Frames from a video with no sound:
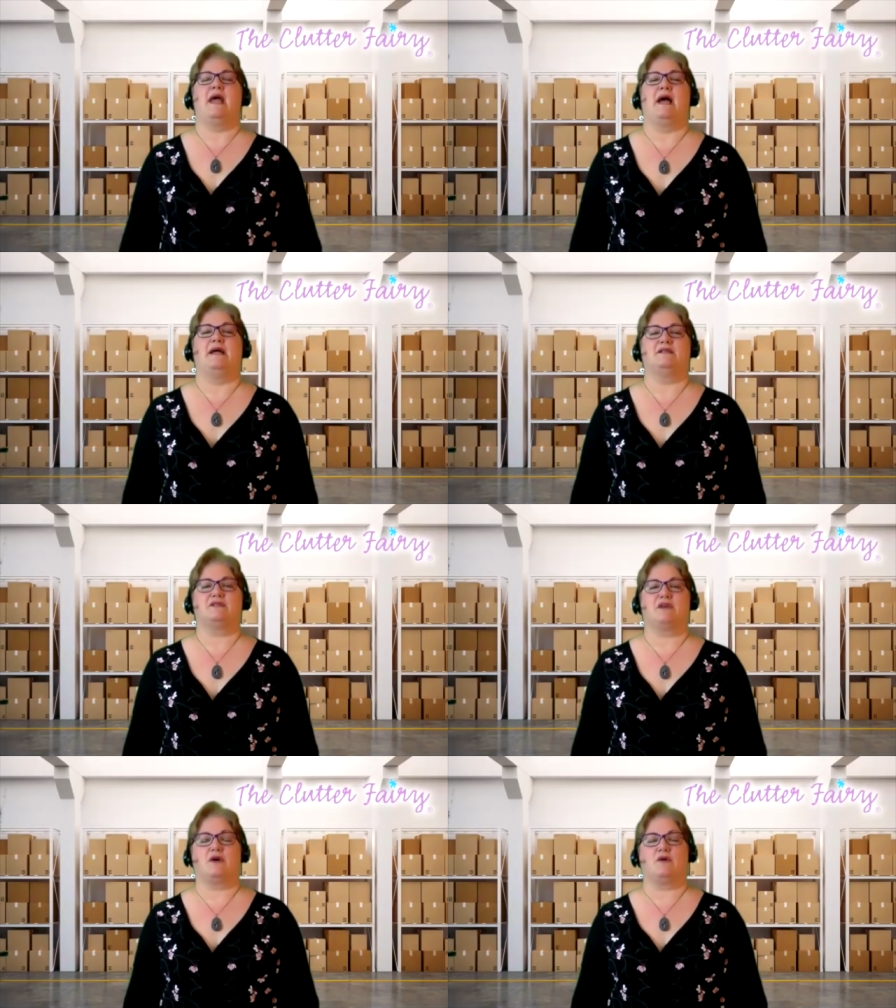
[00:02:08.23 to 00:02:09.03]
And
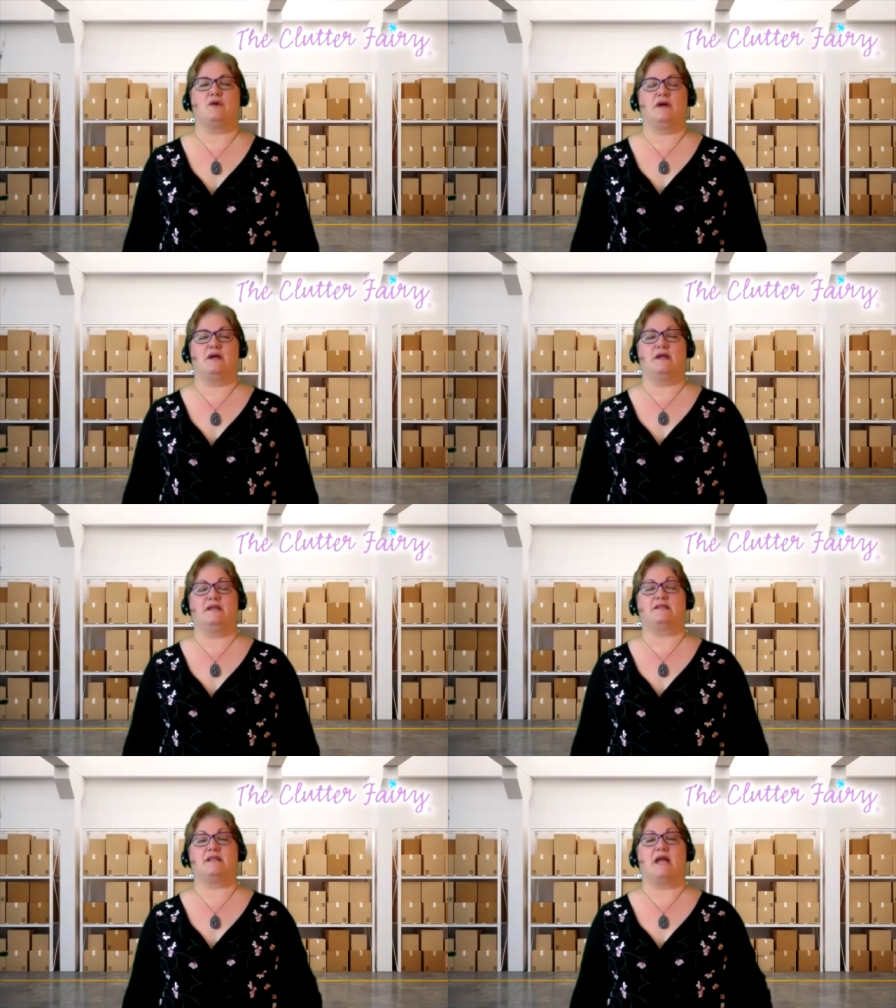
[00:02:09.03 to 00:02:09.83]
so
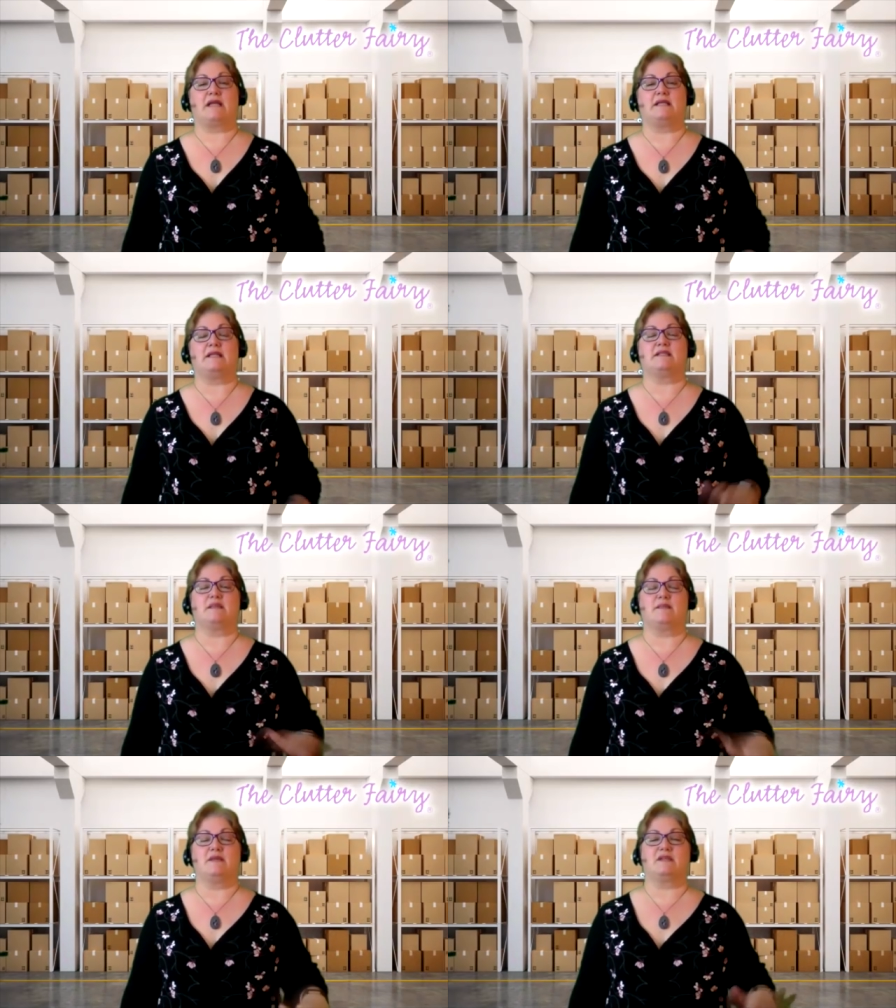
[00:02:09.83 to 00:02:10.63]
it's likely that
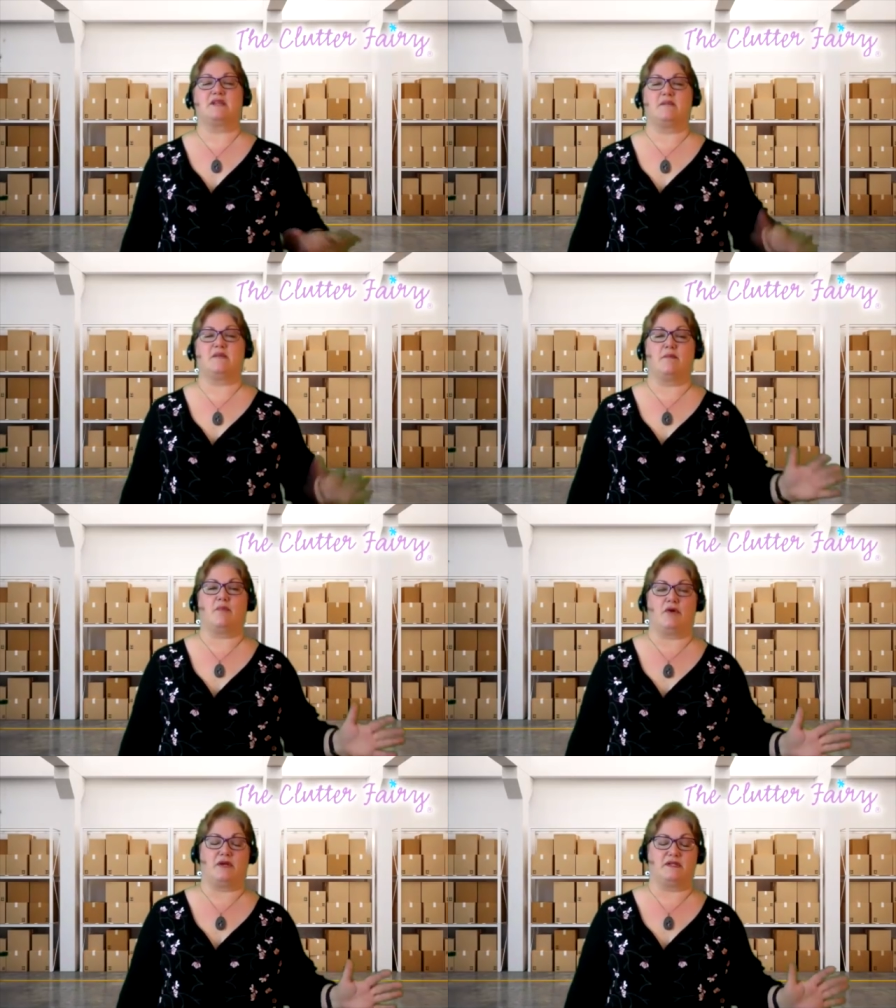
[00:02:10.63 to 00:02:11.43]
something is going to get
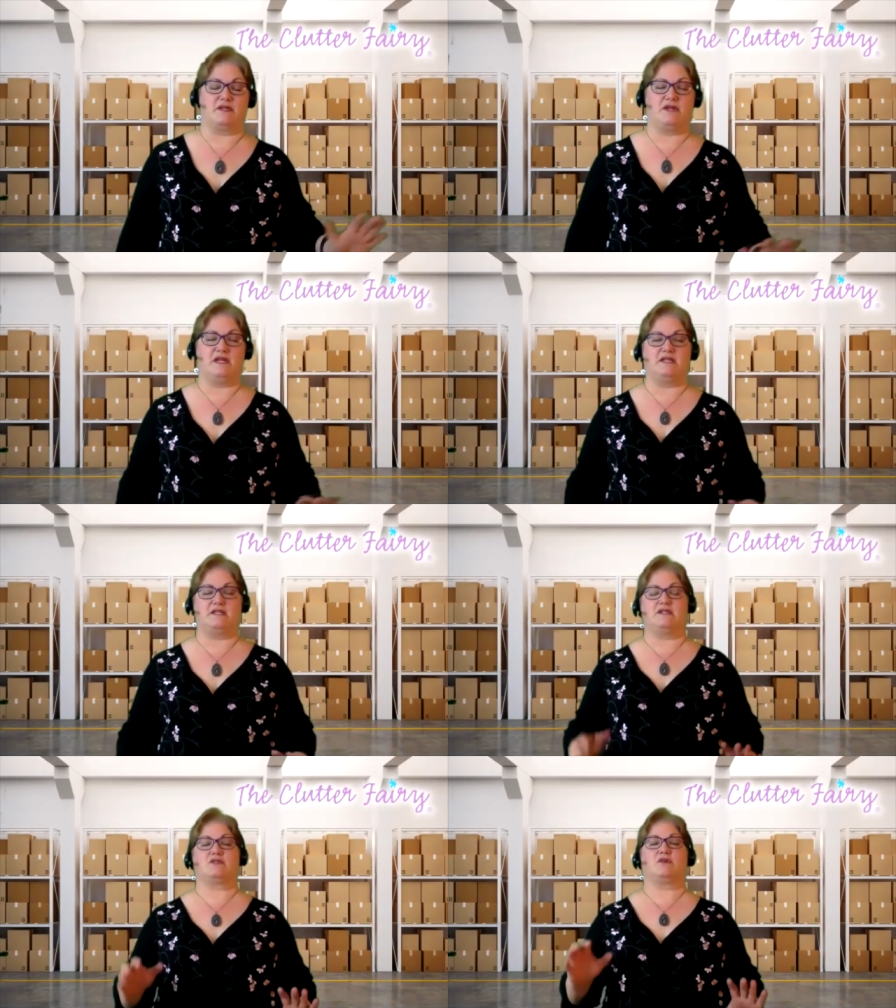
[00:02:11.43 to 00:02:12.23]
broken. So you need
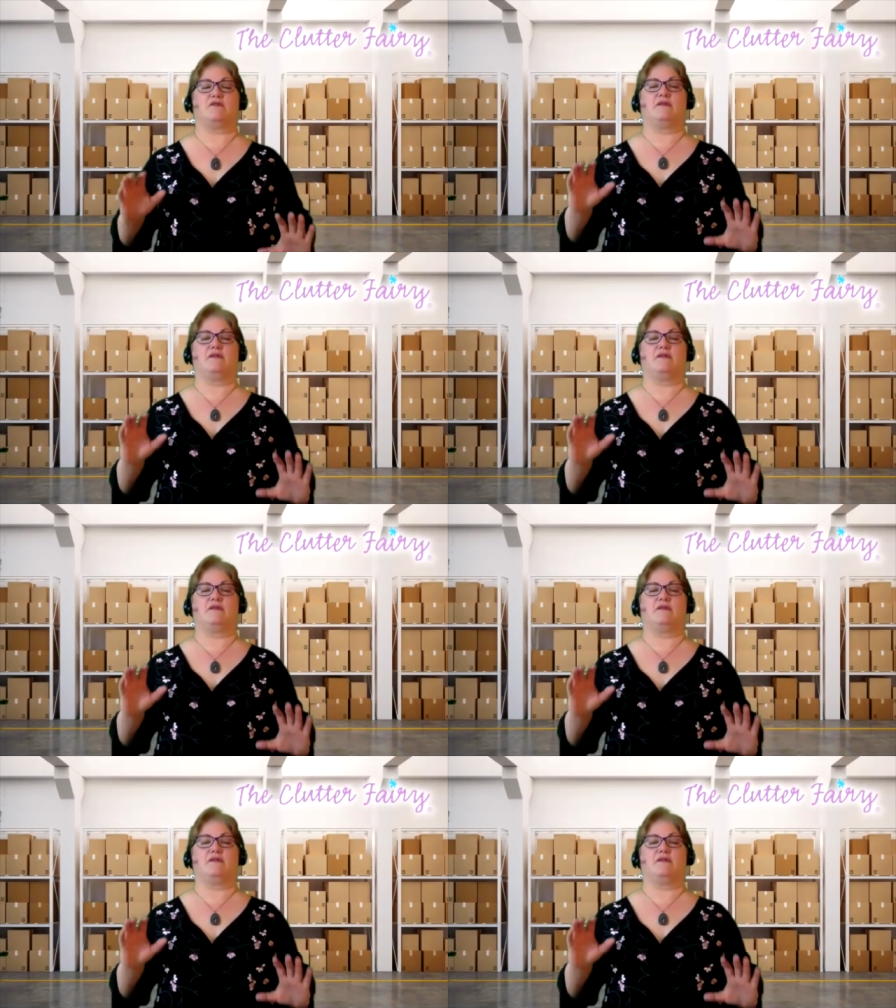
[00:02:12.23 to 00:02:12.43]
to just sort of